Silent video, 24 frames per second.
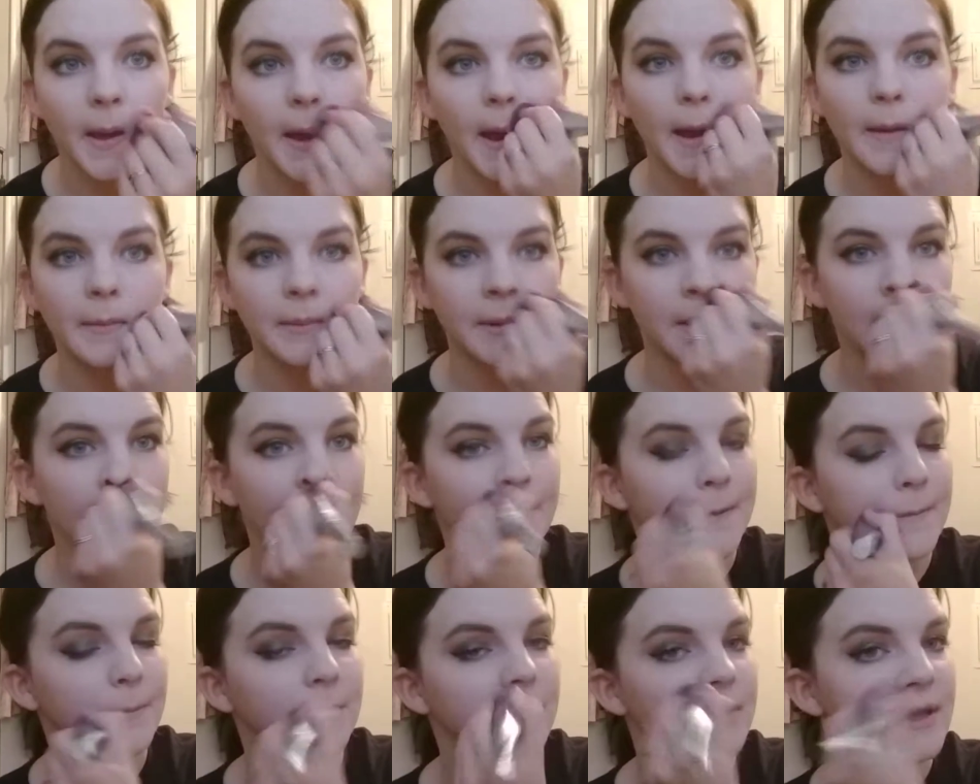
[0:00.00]
I'm going
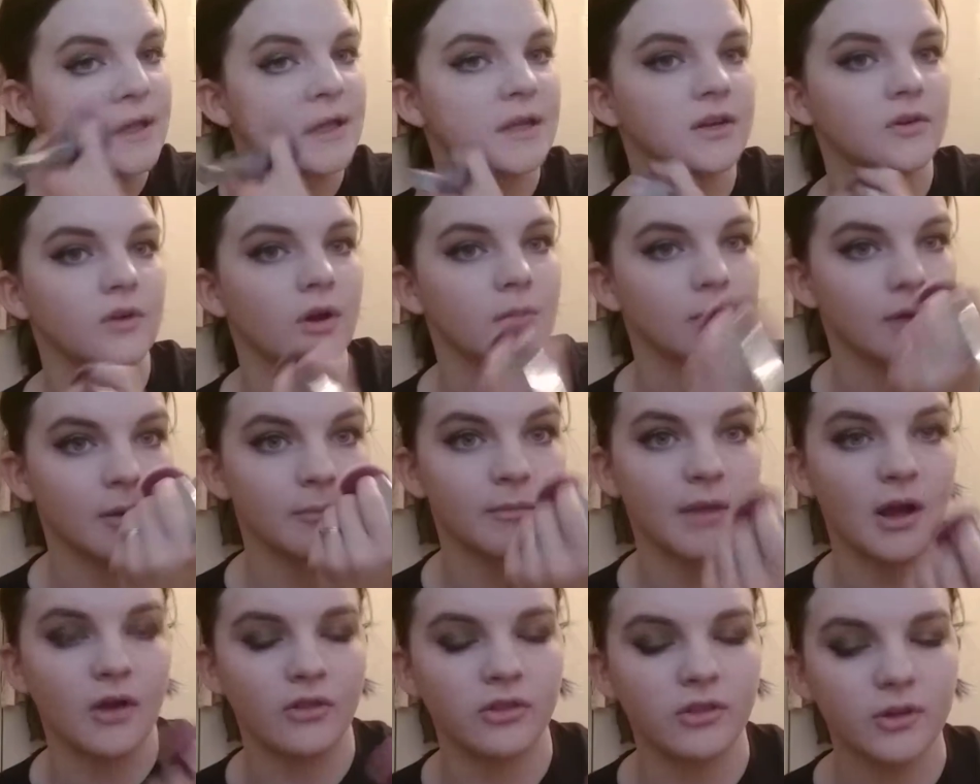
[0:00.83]
to blend around my
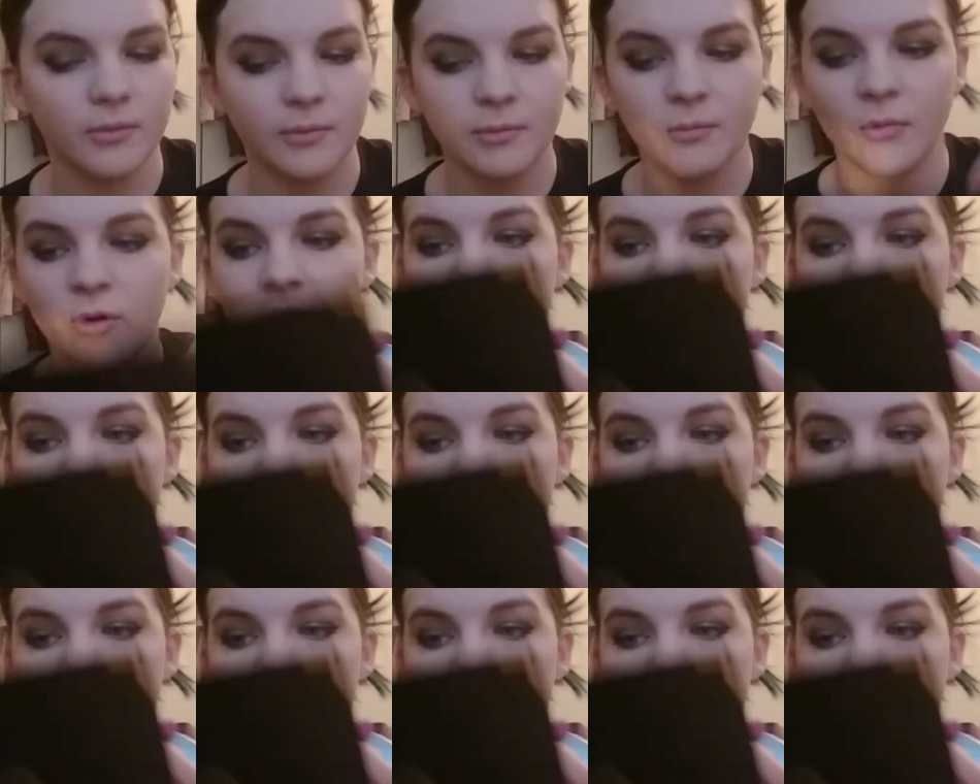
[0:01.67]
mouth a little bit more.